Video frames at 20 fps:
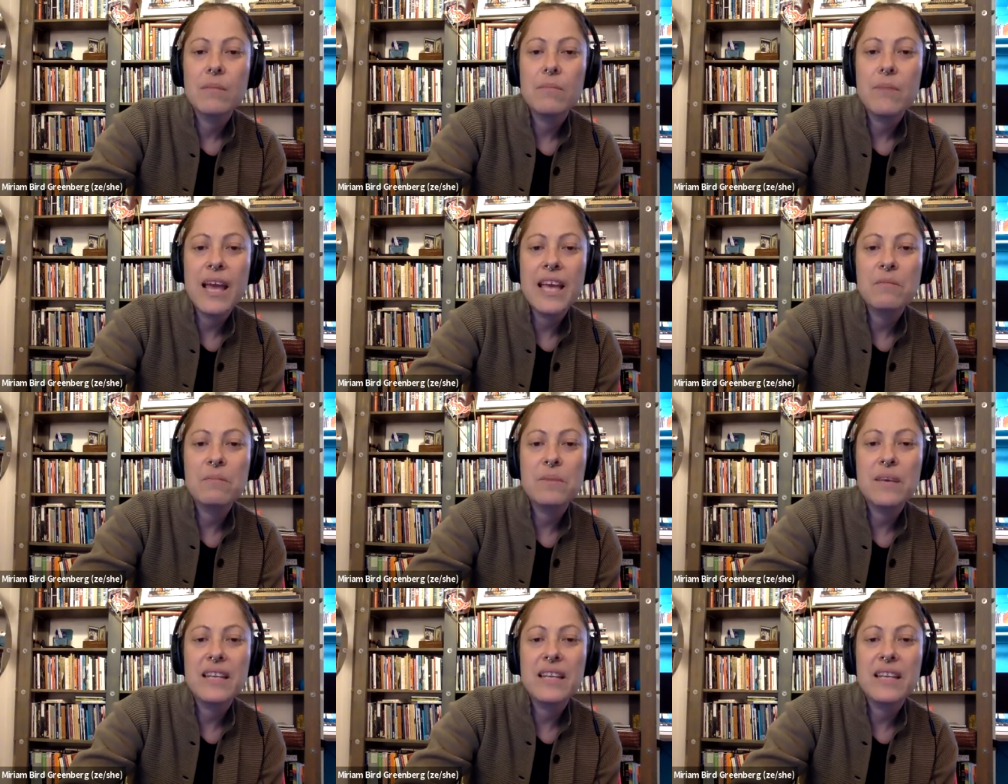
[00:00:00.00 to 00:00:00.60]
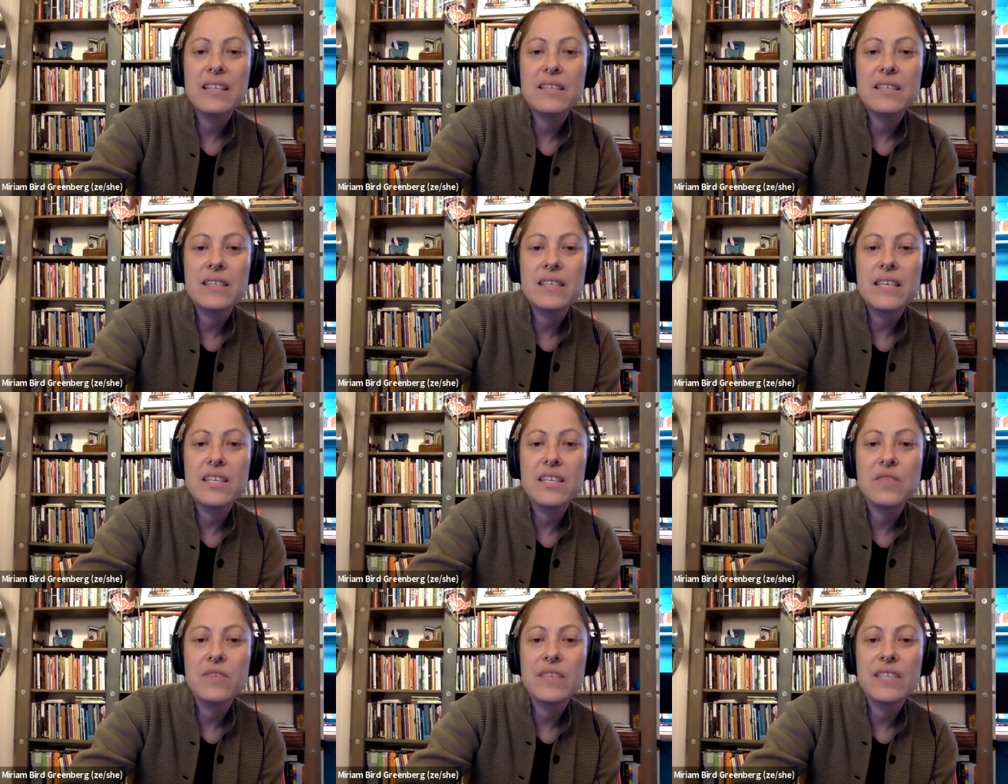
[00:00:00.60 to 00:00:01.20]
paying penance
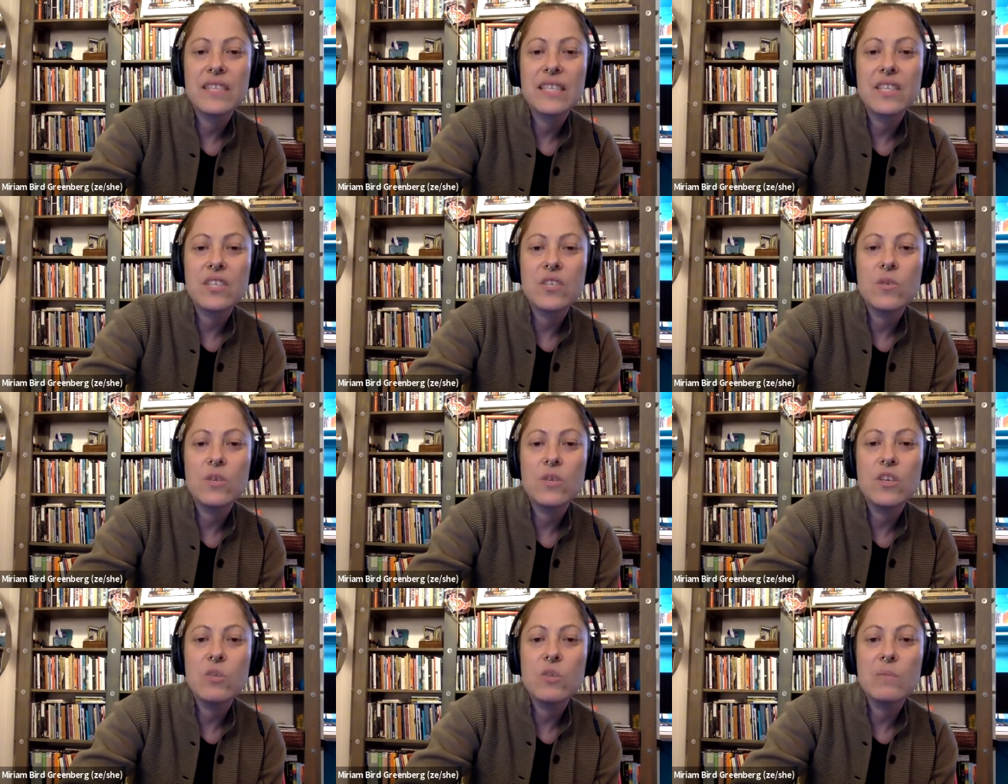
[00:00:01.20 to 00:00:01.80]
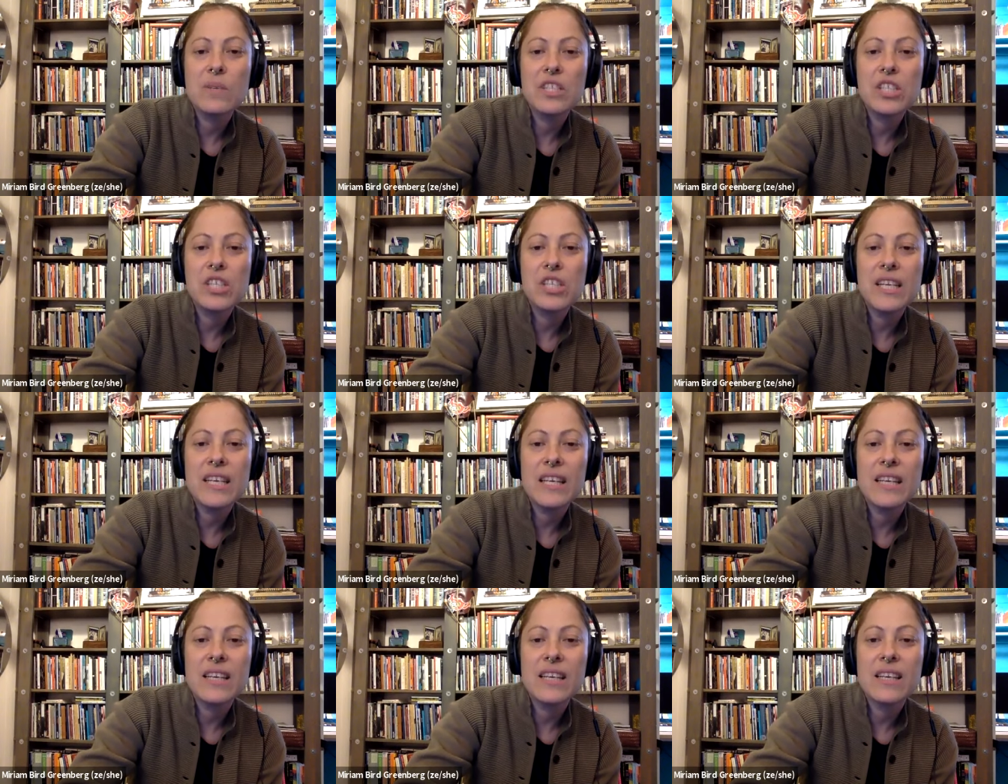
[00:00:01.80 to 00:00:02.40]
each visit to a new
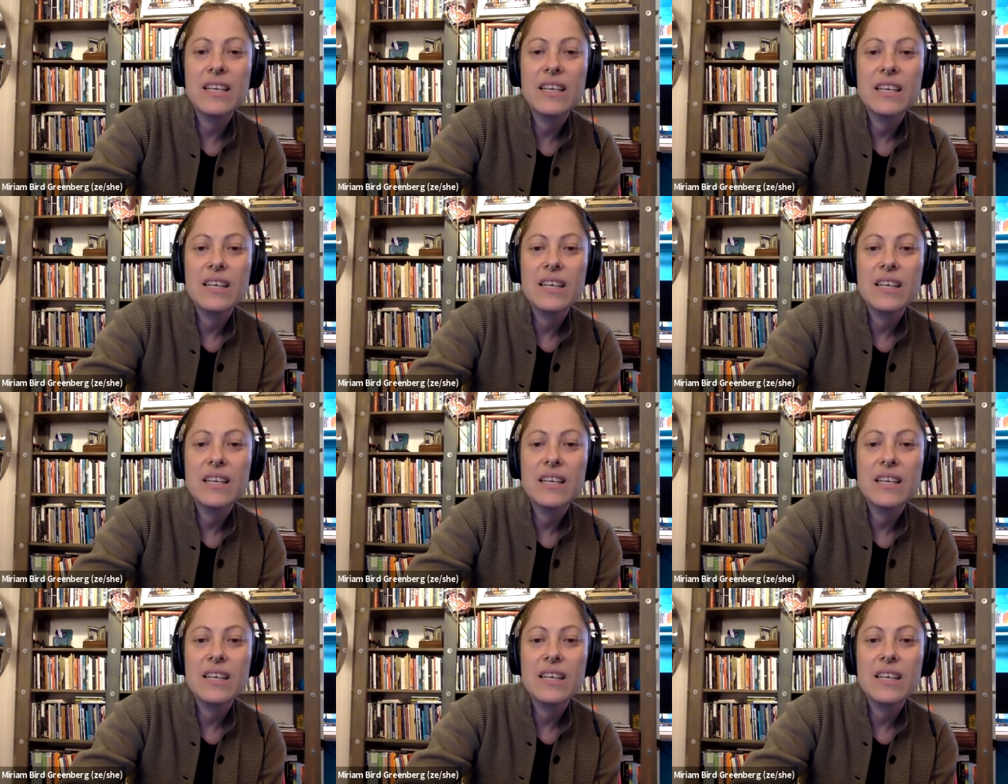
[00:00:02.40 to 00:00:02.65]
machine,